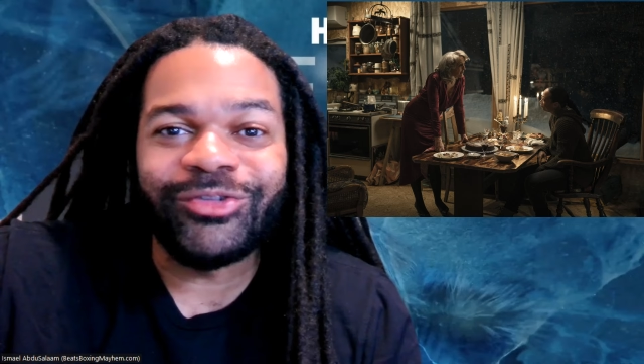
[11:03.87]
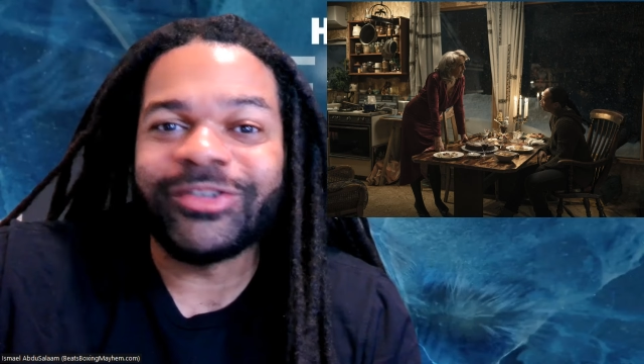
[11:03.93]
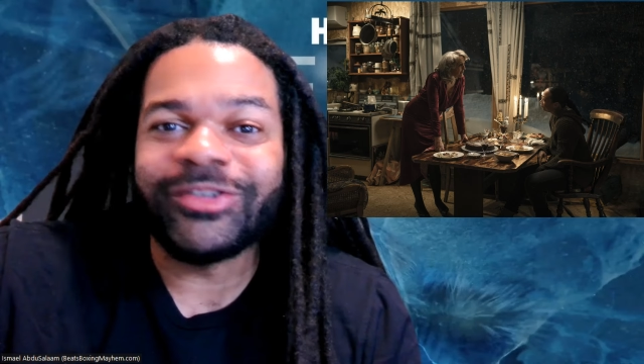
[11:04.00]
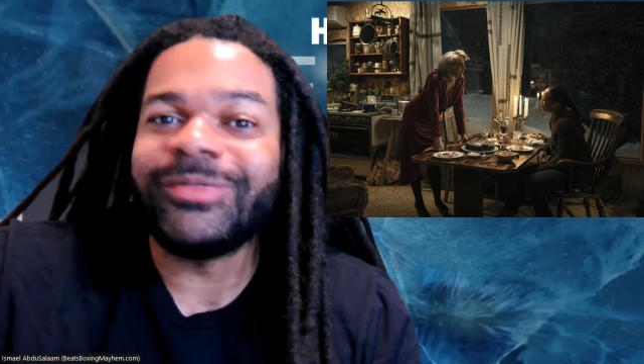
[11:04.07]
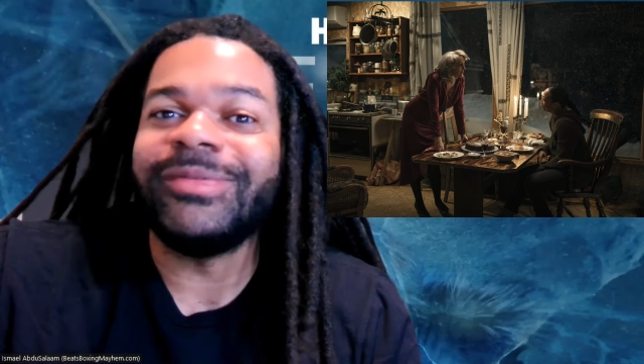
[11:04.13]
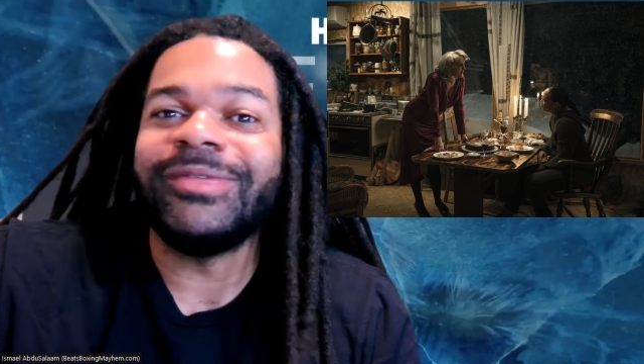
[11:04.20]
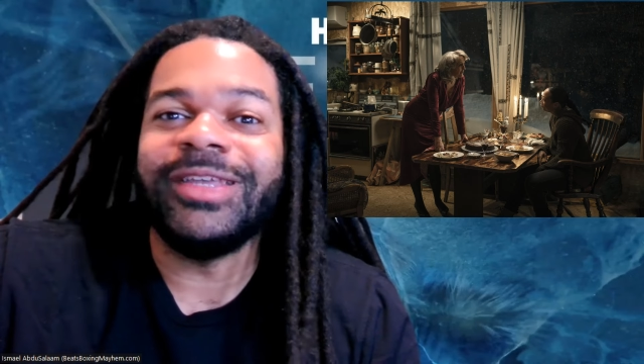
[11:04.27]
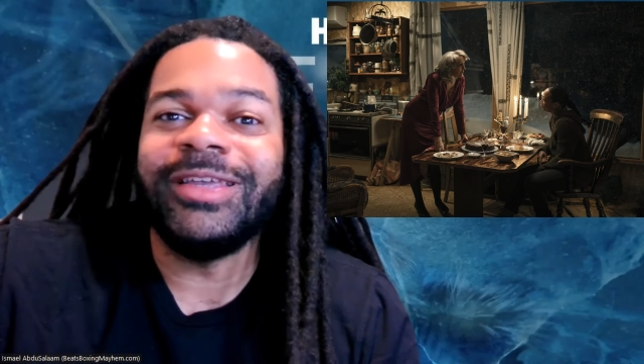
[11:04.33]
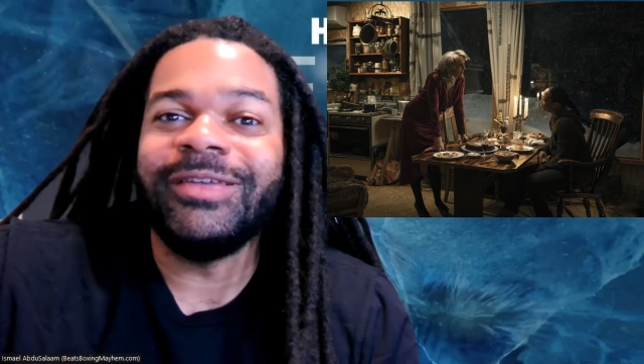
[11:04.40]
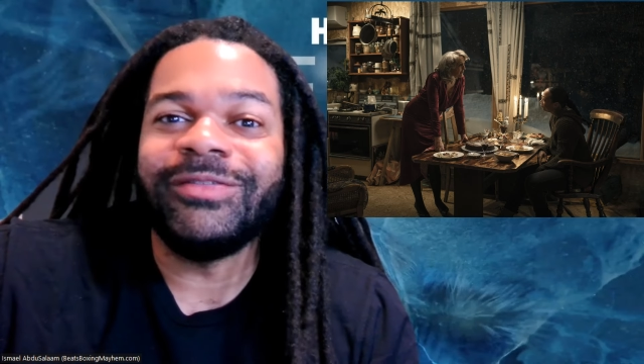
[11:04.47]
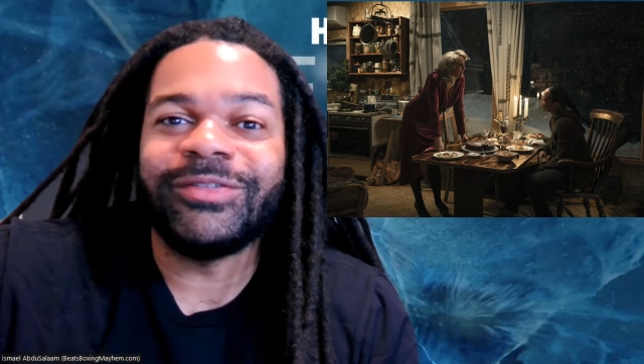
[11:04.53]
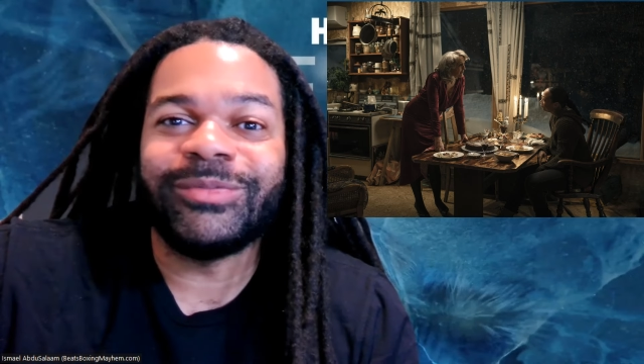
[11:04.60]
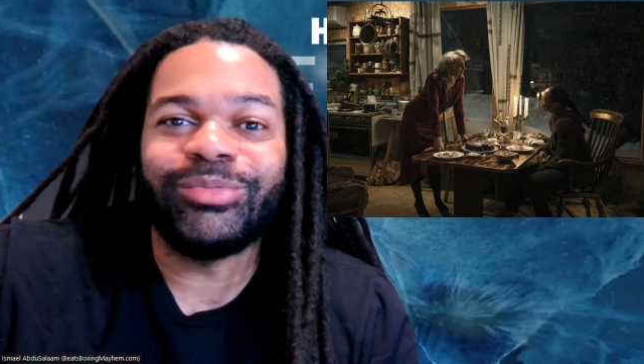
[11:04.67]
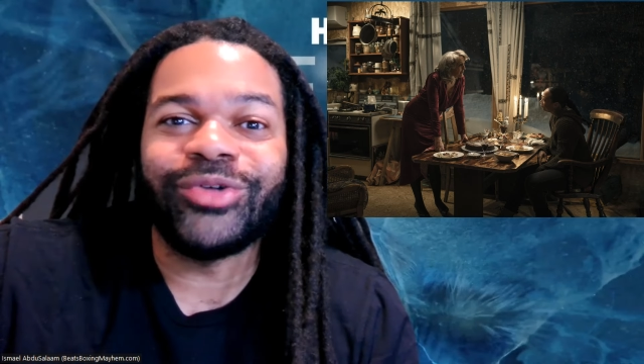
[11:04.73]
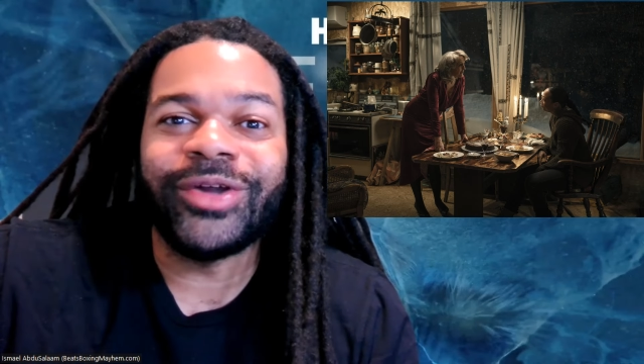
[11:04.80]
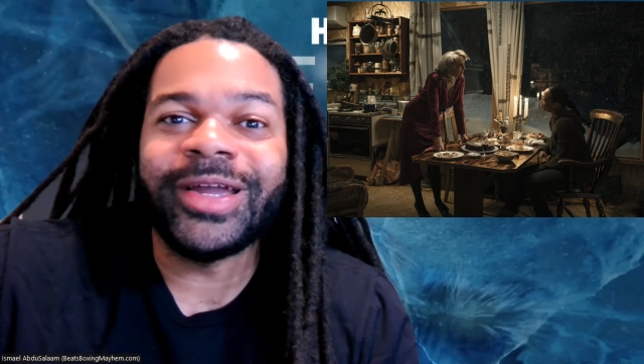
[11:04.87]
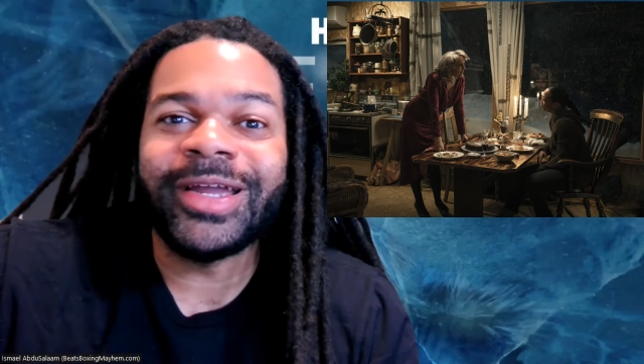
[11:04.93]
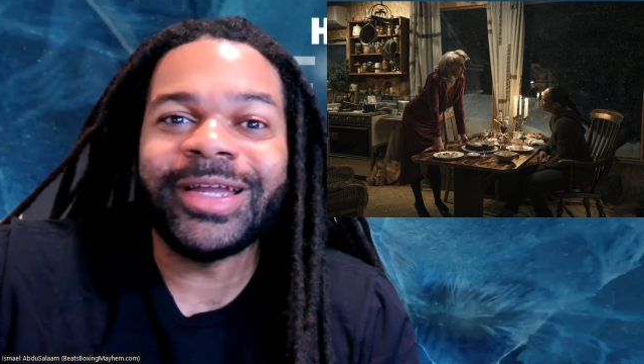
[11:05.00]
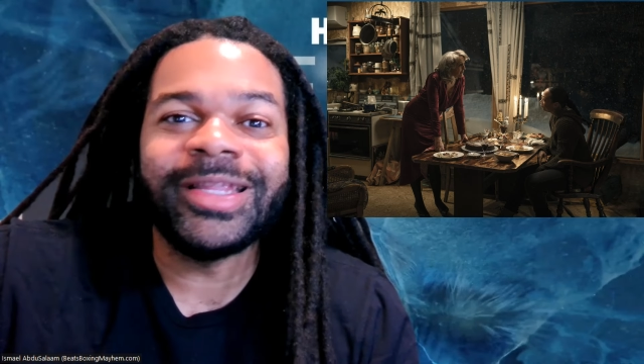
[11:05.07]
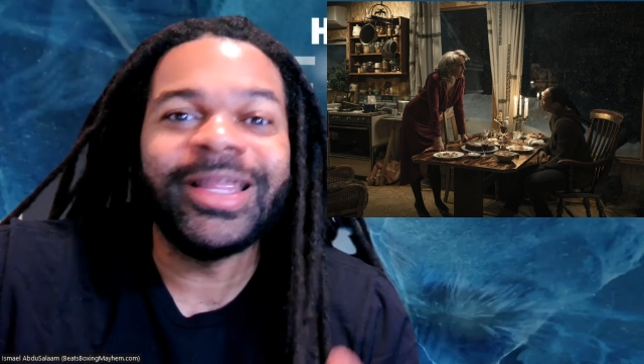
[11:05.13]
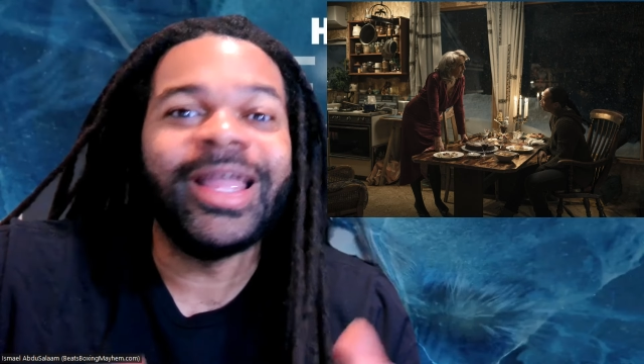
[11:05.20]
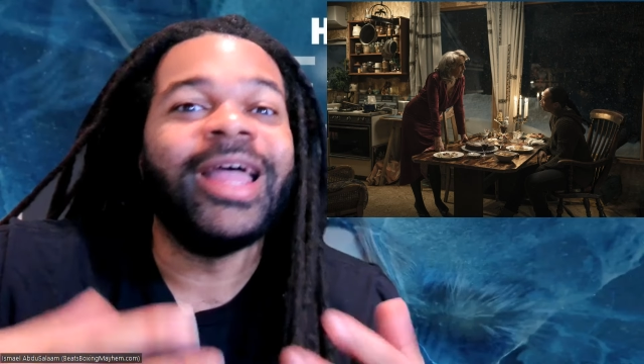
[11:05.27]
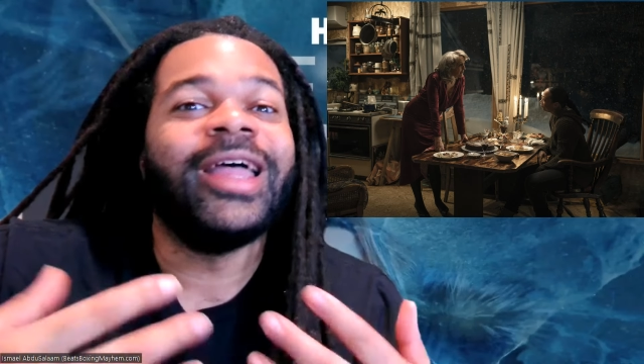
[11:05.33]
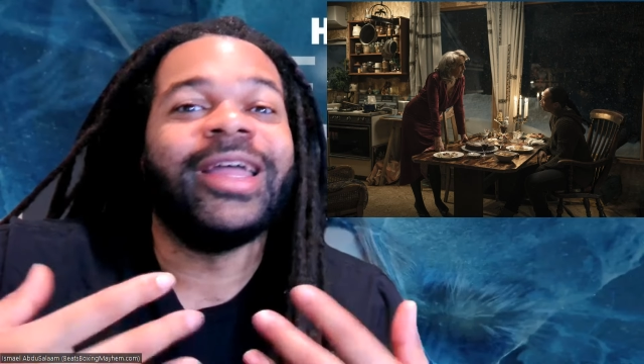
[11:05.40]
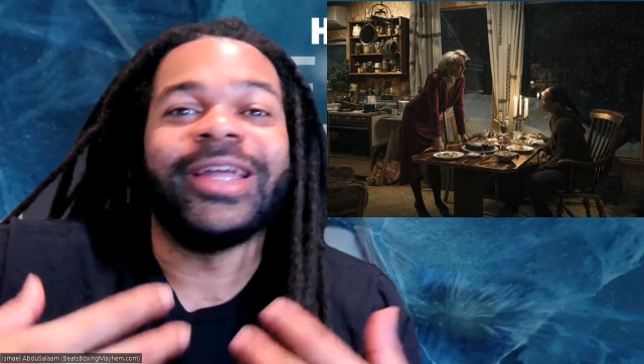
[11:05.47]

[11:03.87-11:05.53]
Christmas Eve spread,